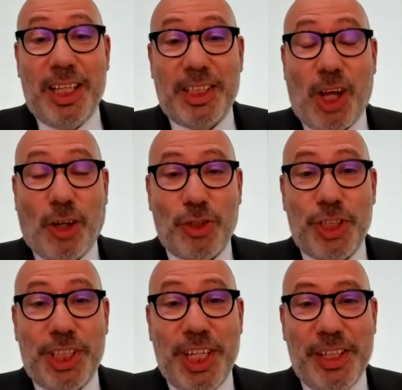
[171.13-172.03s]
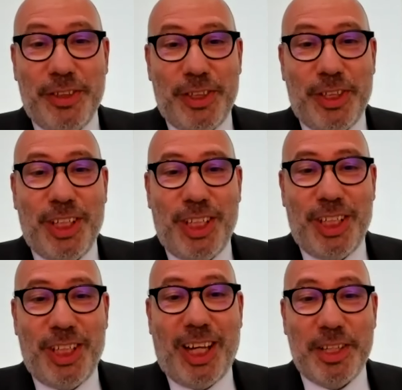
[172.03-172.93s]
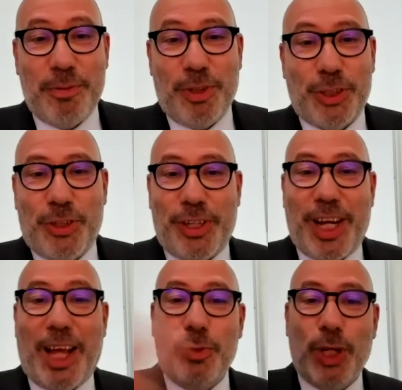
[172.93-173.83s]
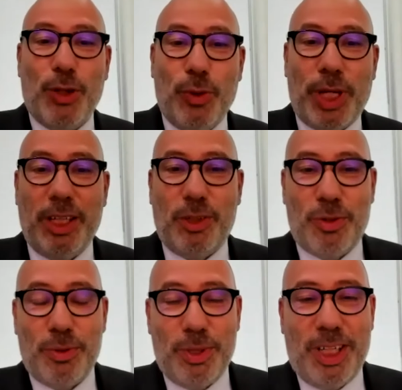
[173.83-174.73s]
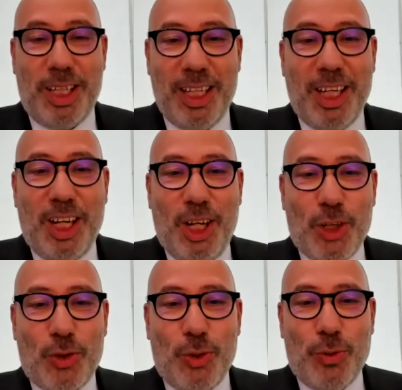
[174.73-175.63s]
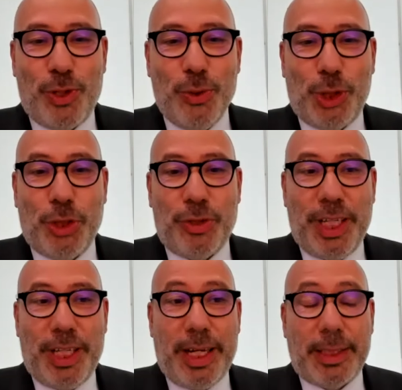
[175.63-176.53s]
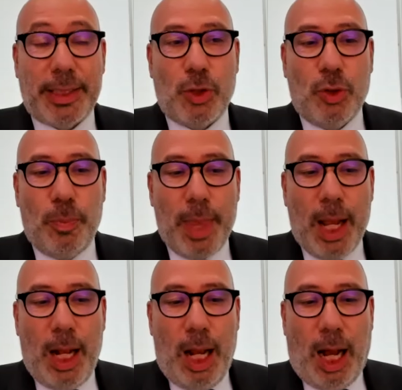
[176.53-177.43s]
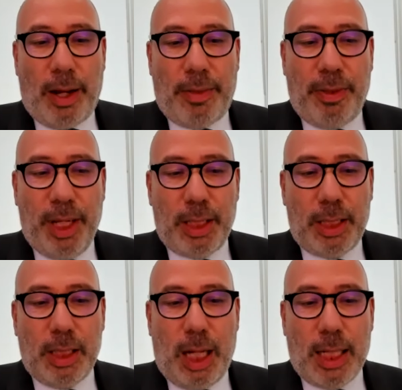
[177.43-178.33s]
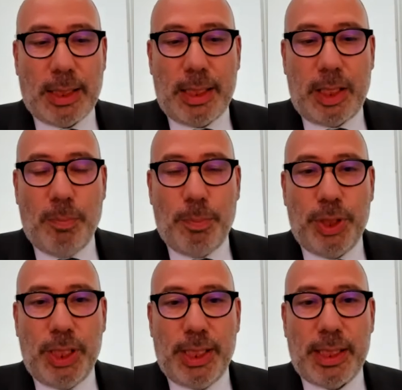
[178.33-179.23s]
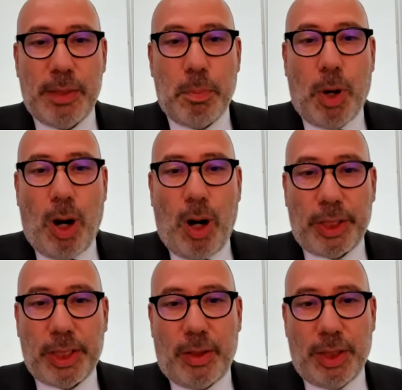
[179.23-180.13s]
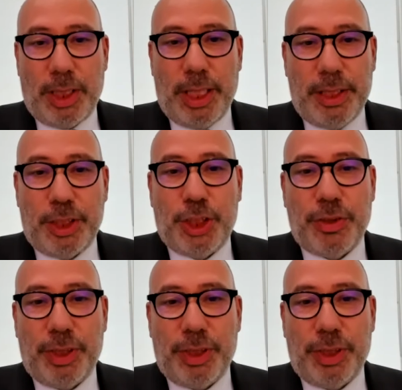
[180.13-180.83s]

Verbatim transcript: its 100 year anniversary, and we're looking to to the future decades. So I think as the company is embarked on the energy